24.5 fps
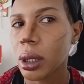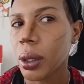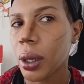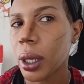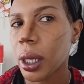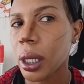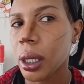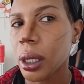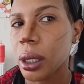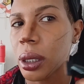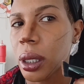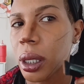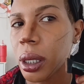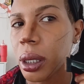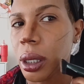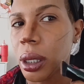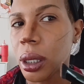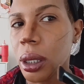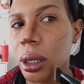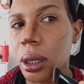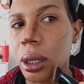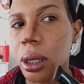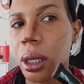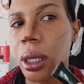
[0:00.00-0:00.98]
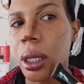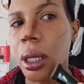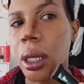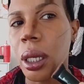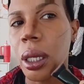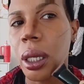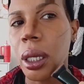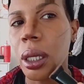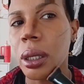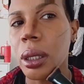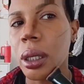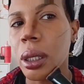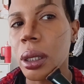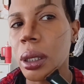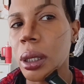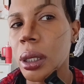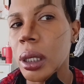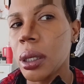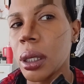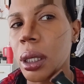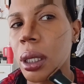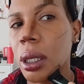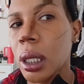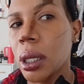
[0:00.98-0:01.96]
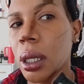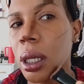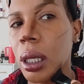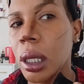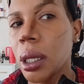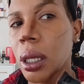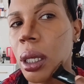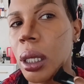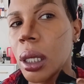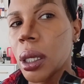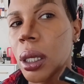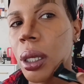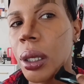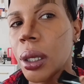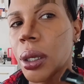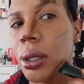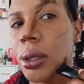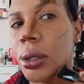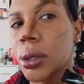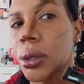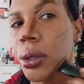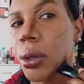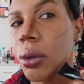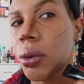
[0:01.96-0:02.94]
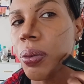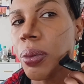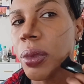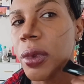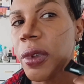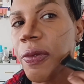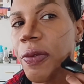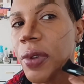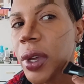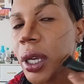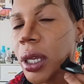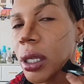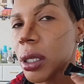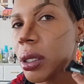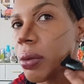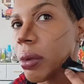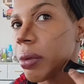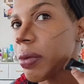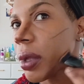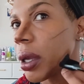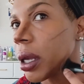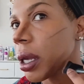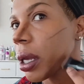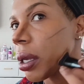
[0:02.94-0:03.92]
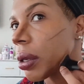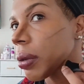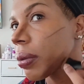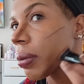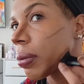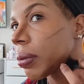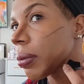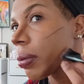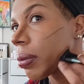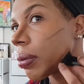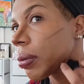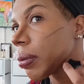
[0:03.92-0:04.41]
So I like to take this and I like to just sculpt the face with that